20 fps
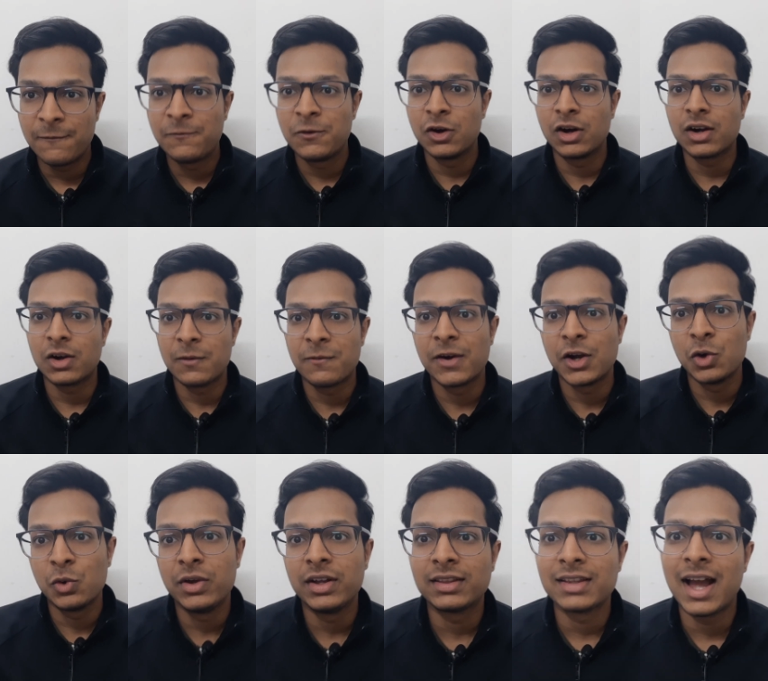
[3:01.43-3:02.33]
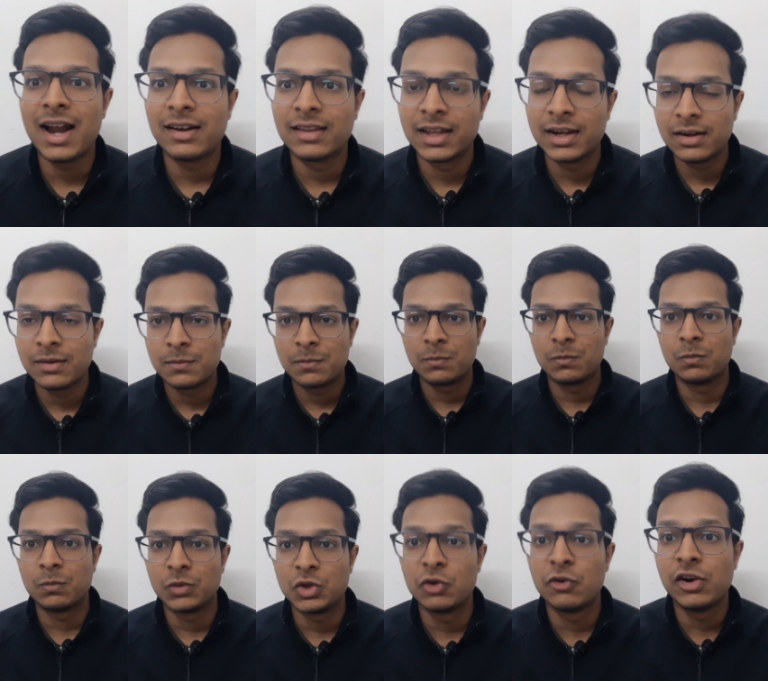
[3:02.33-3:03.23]
if you're doing that,
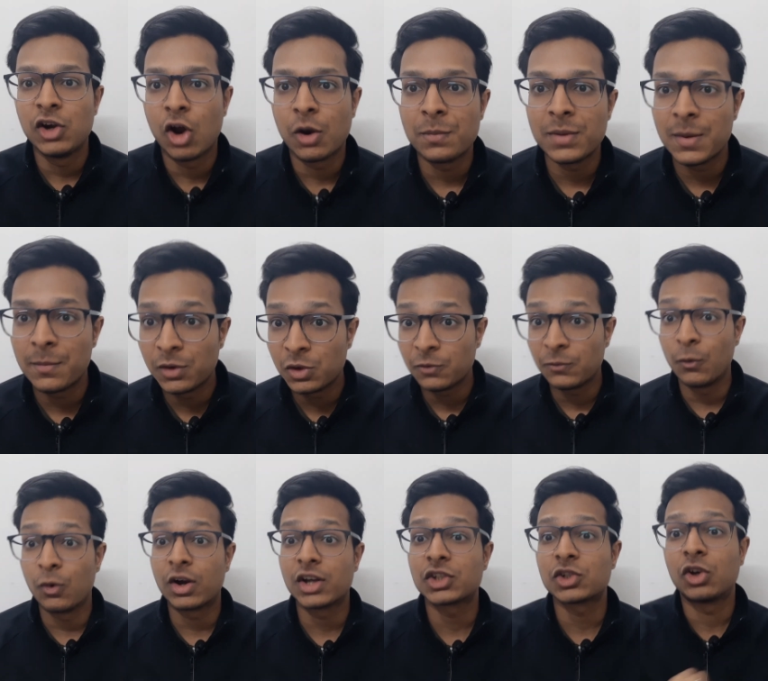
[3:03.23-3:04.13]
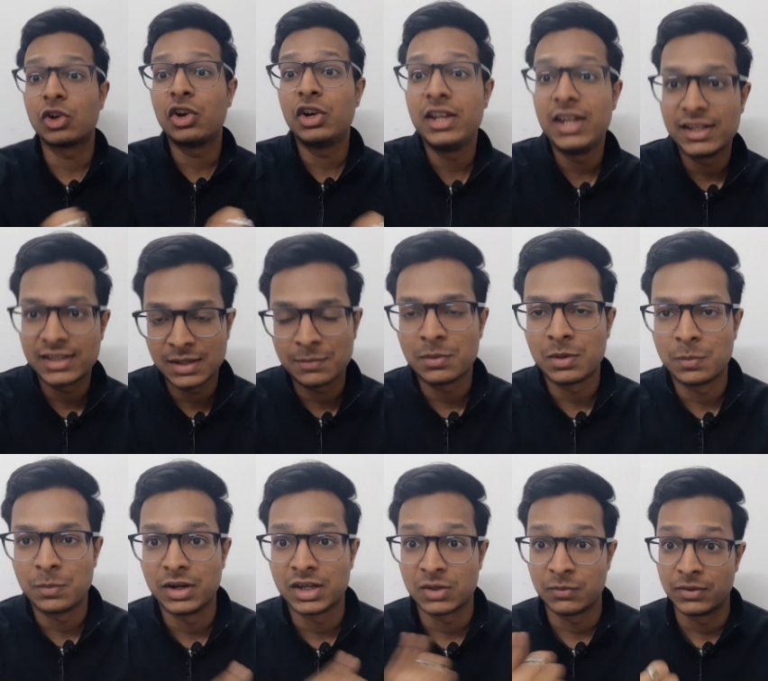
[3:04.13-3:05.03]
then you will not be able to focus on your DSA
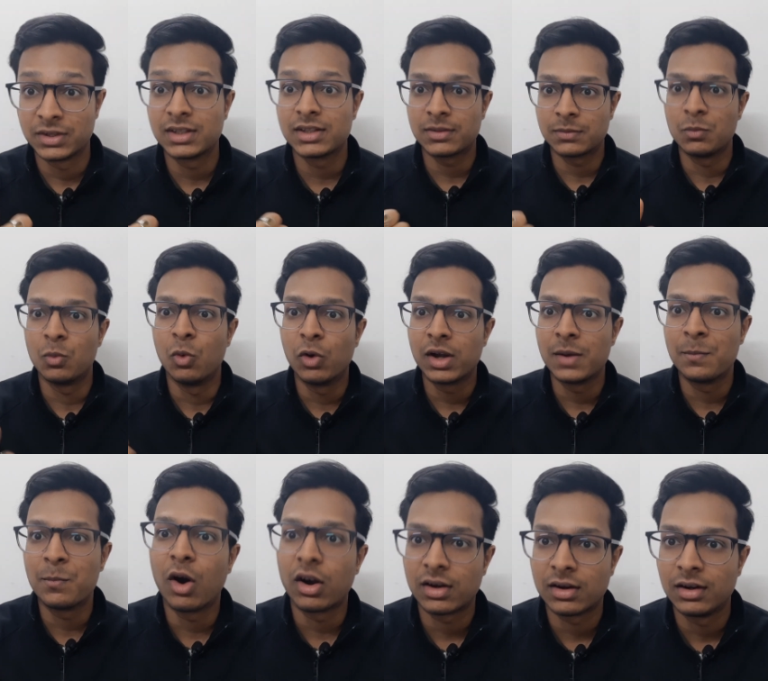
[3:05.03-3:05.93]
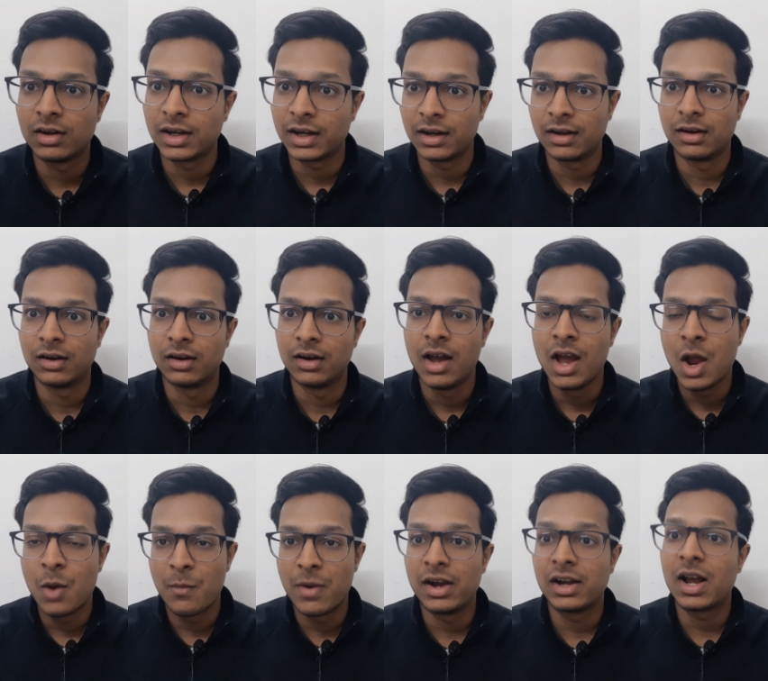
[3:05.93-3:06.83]
preparation, which is more important
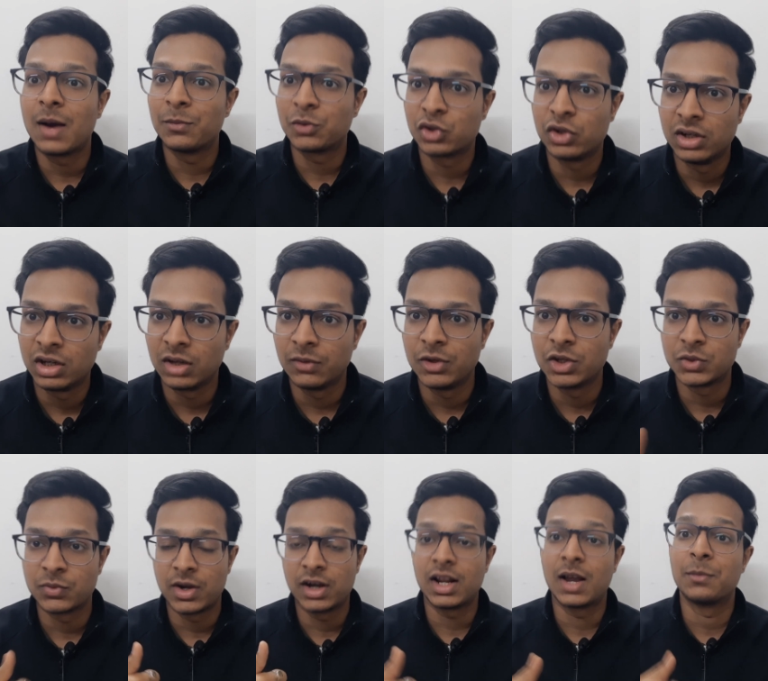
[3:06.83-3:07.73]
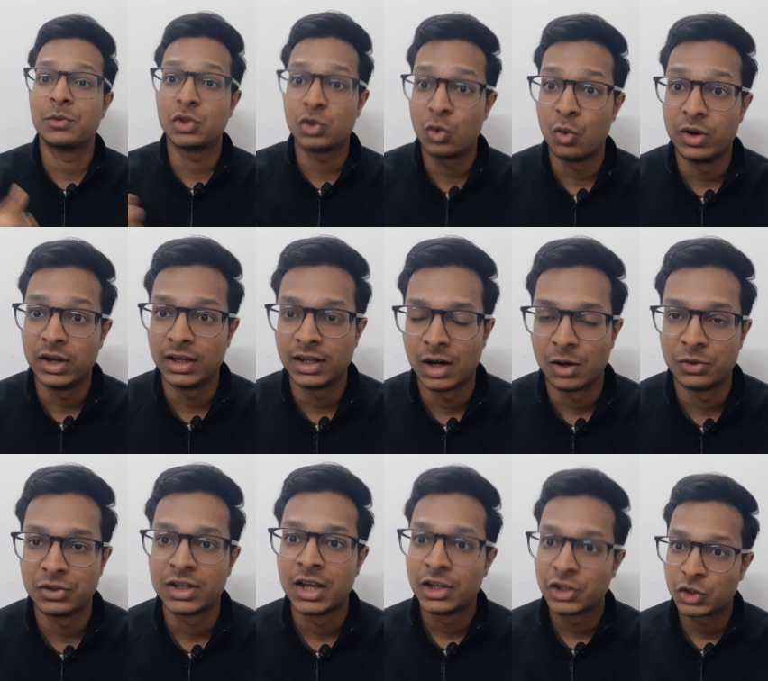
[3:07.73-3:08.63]
when it comes to interviews, when it comes to coding
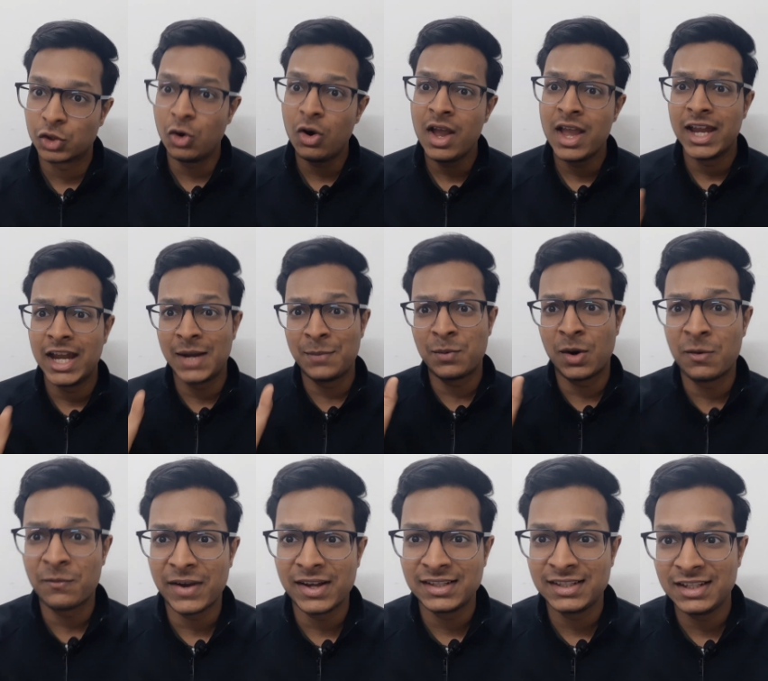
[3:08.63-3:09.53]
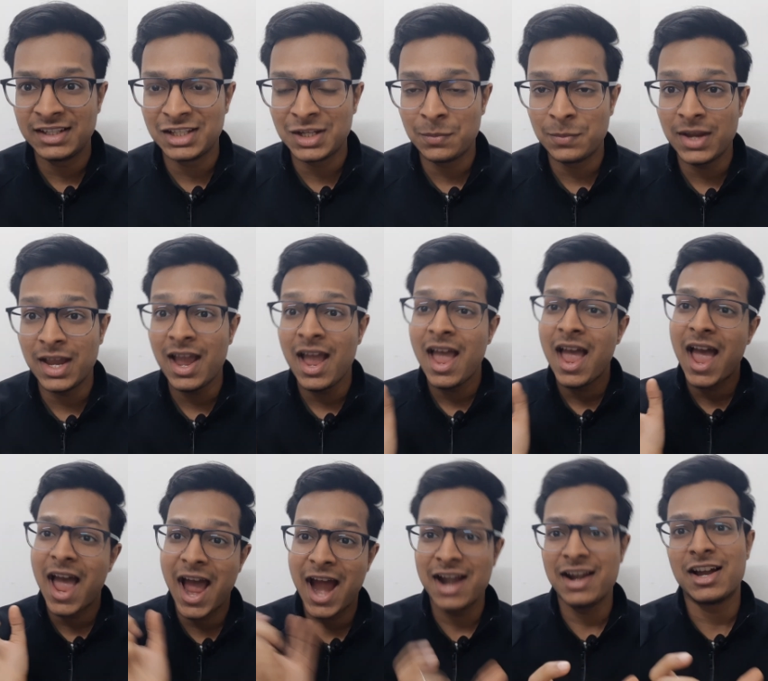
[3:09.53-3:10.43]
rounds. So 8.5 CGPA
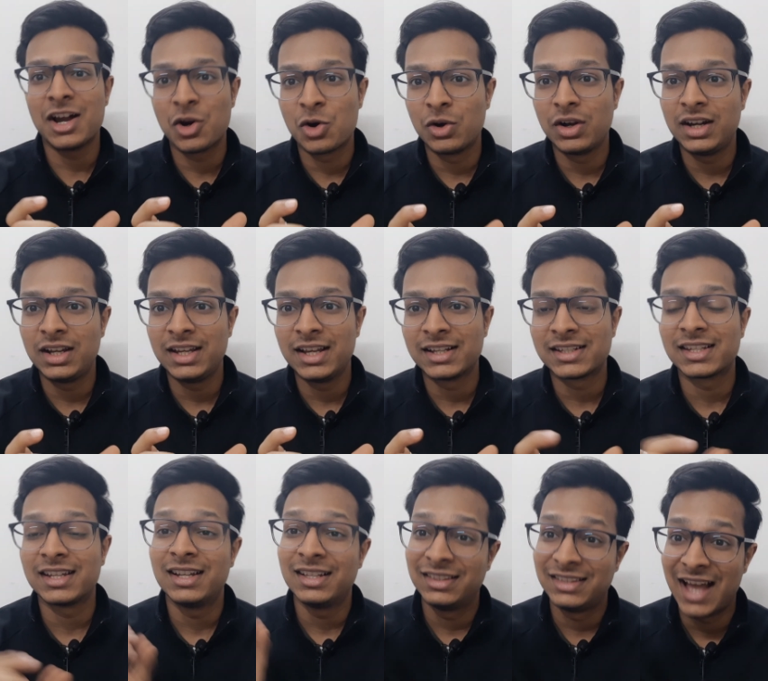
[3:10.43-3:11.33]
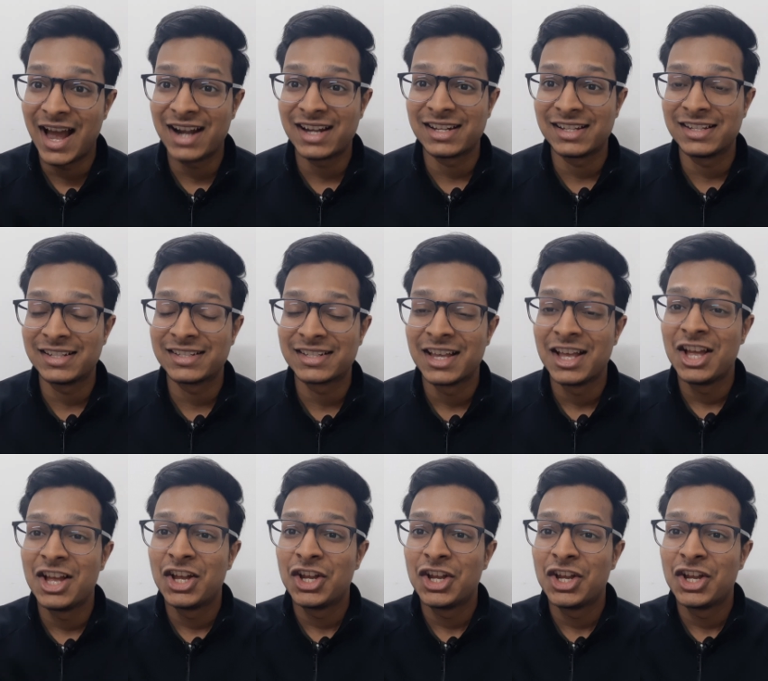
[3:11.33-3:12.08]
and a good DSA, that is